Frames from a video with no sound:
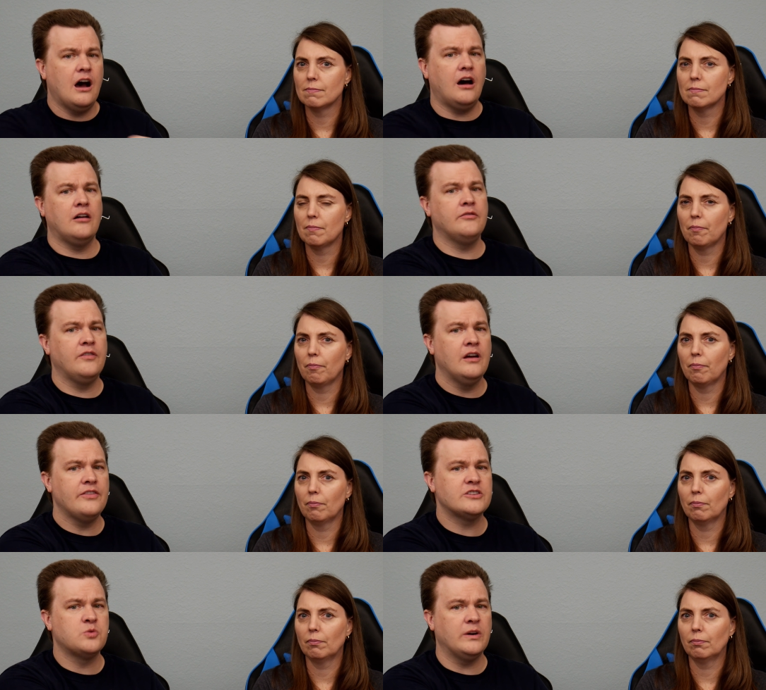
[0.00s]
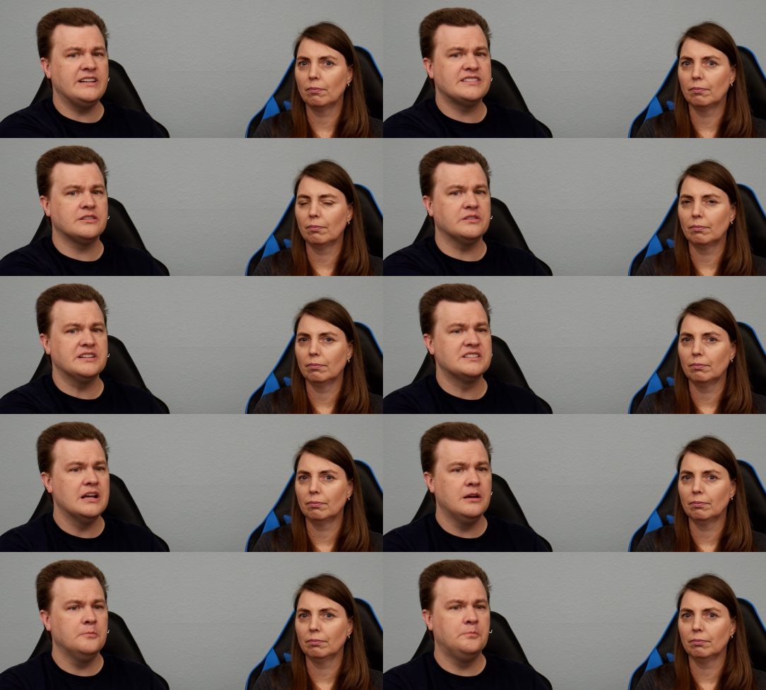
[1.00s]
Speaker 1: of the twenty series,
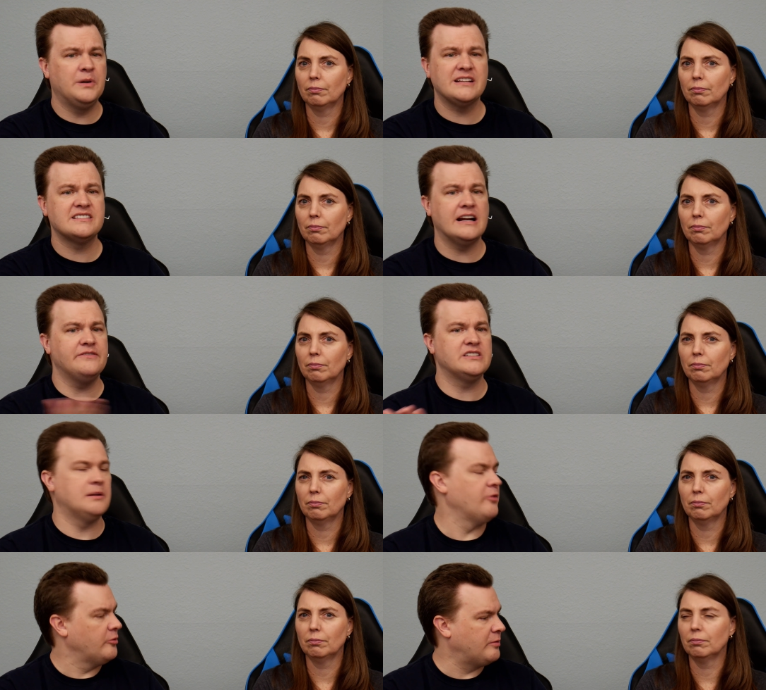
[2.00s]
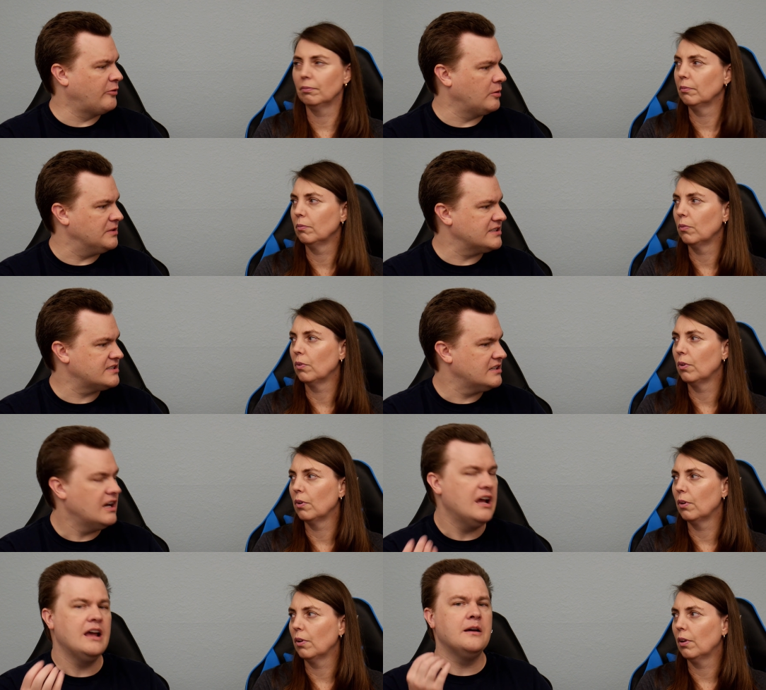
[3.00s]
but it's not even double the performance.
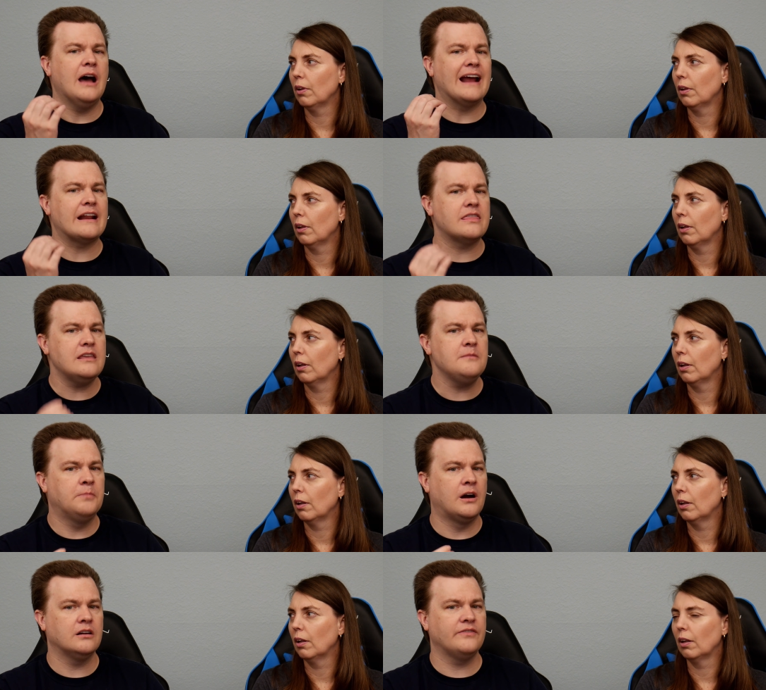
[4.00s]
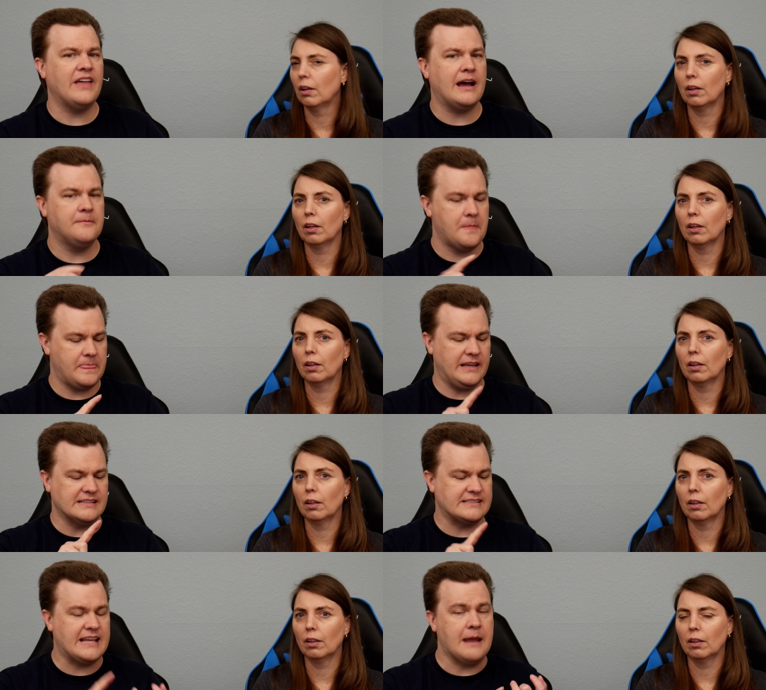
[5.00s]
And I think part of that
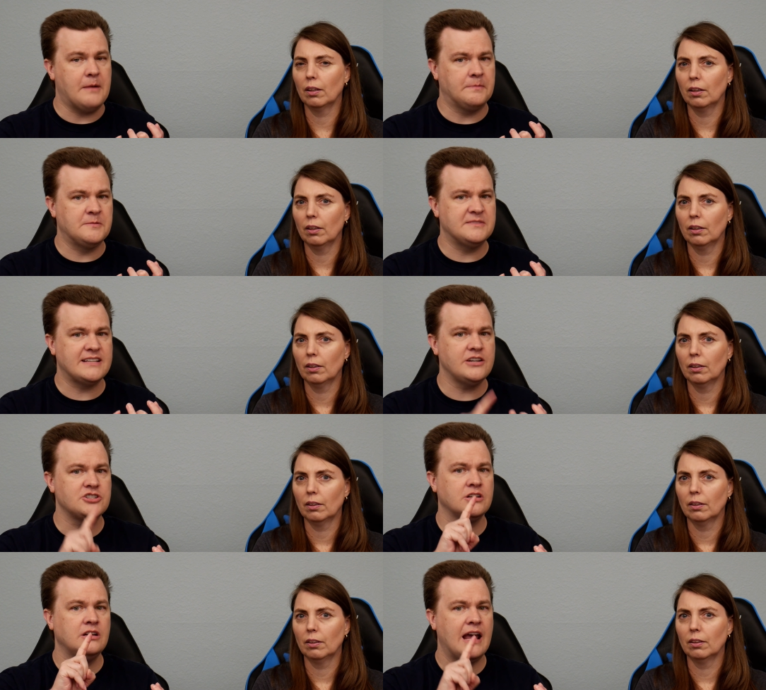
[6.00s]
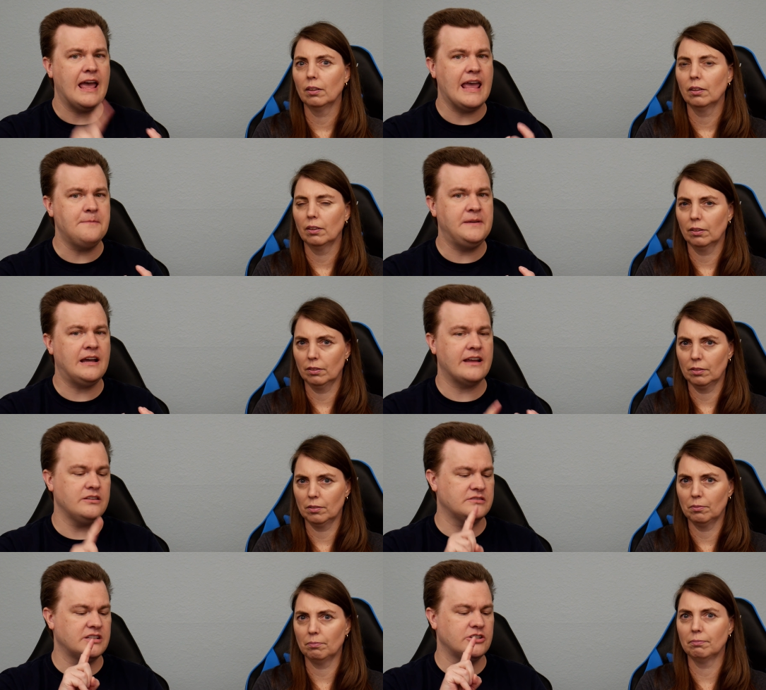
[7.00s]
is game optimization, A P I
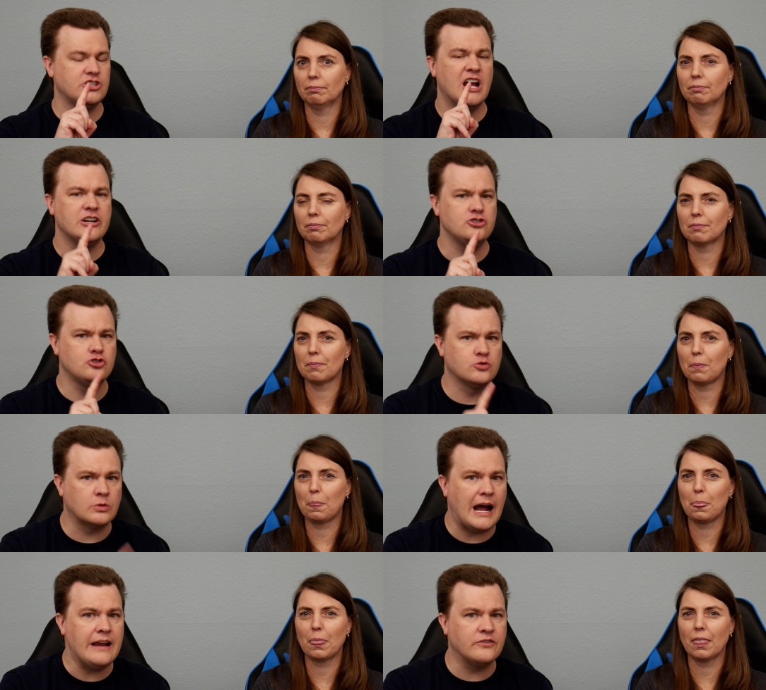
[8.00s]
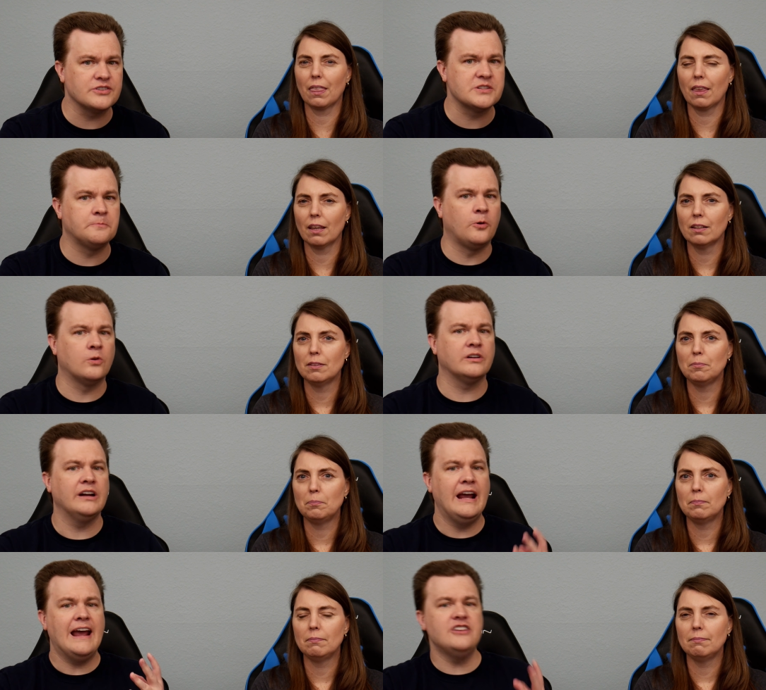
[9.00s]
usage, driver support,
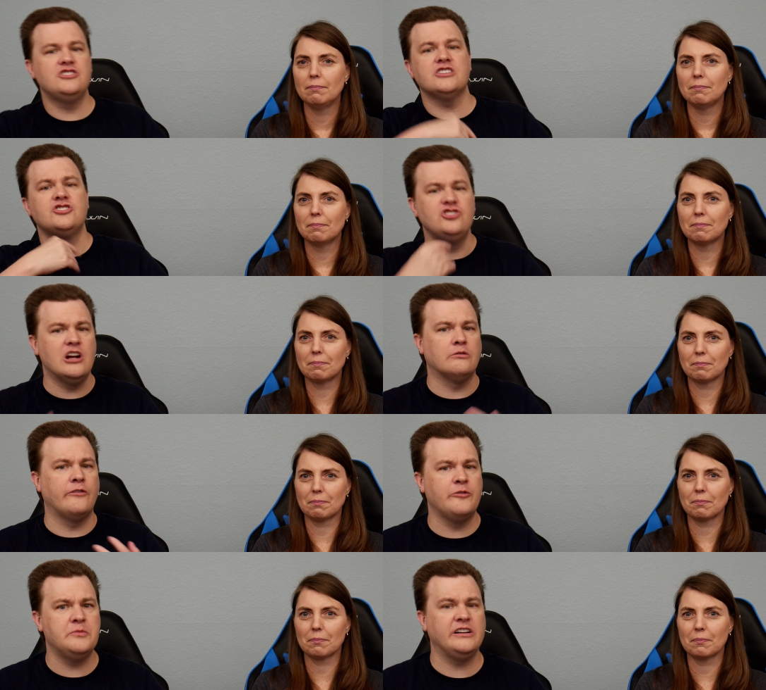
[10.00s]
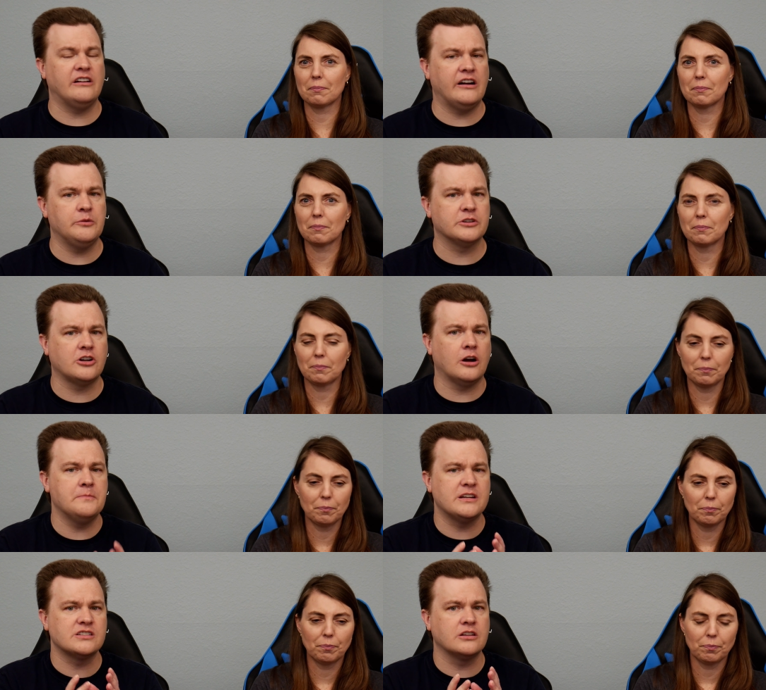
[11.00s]
and just general familiarity with the card,
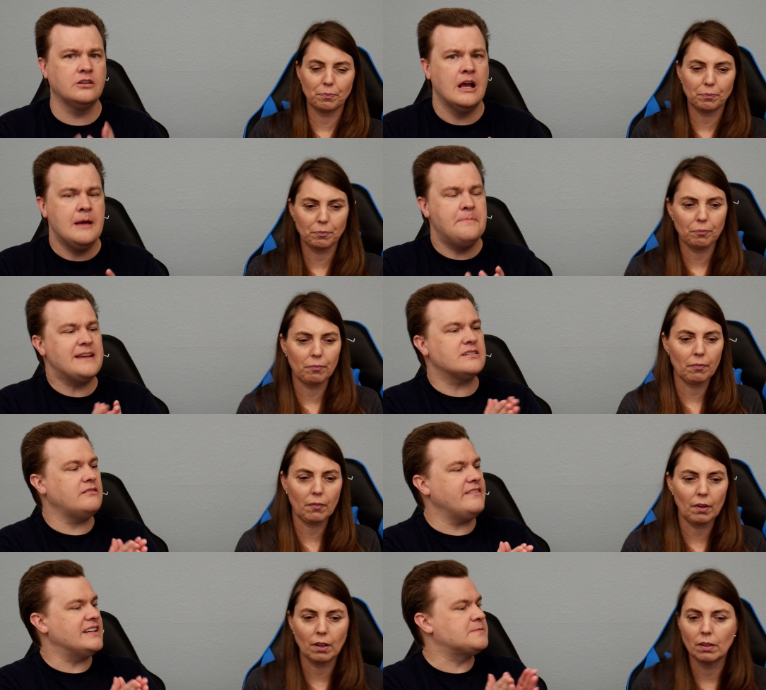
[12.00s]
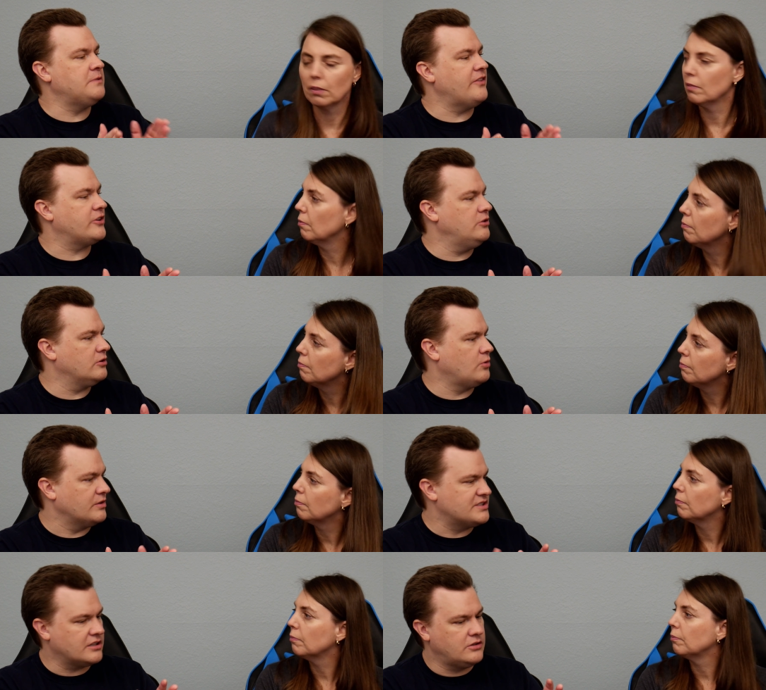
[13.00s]
because the, basically they split the CUDA
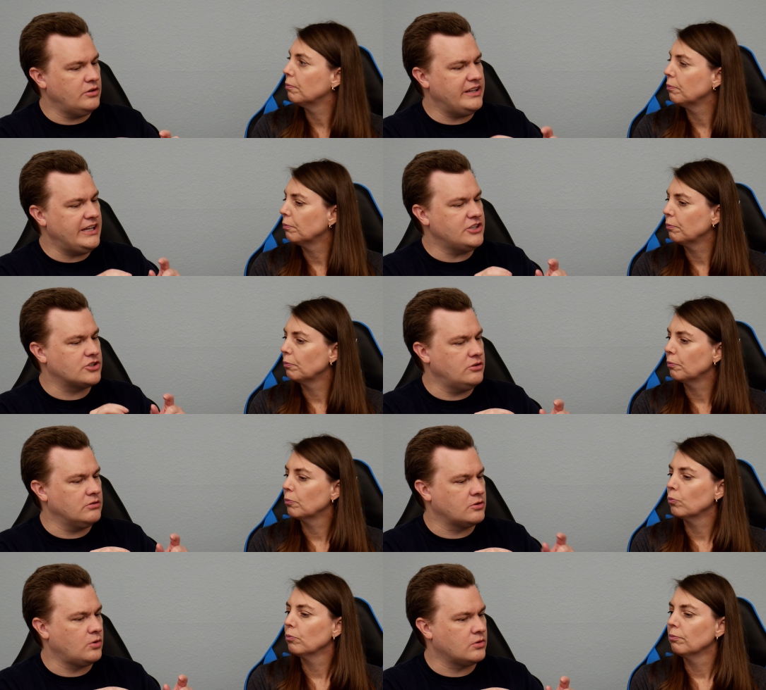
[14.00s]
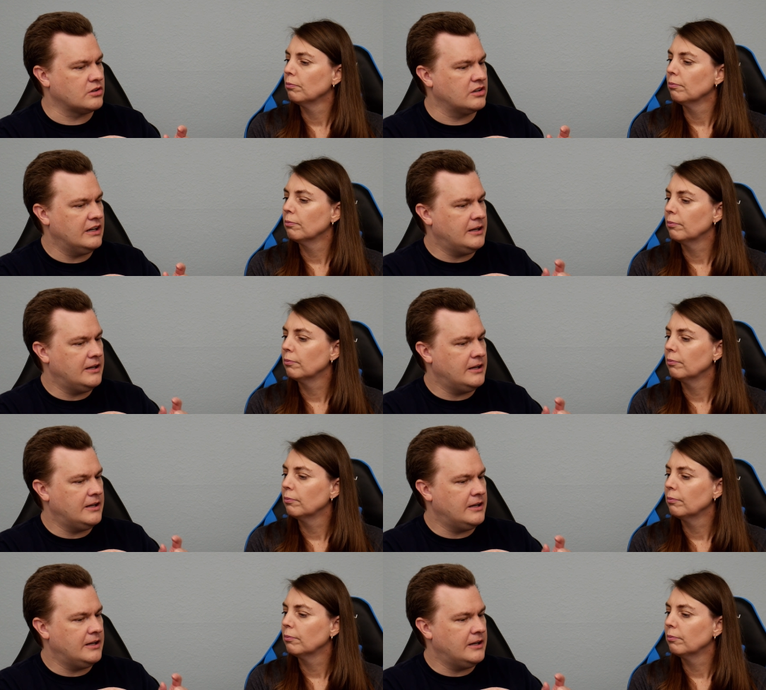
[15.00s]
cores. The, each CUDA core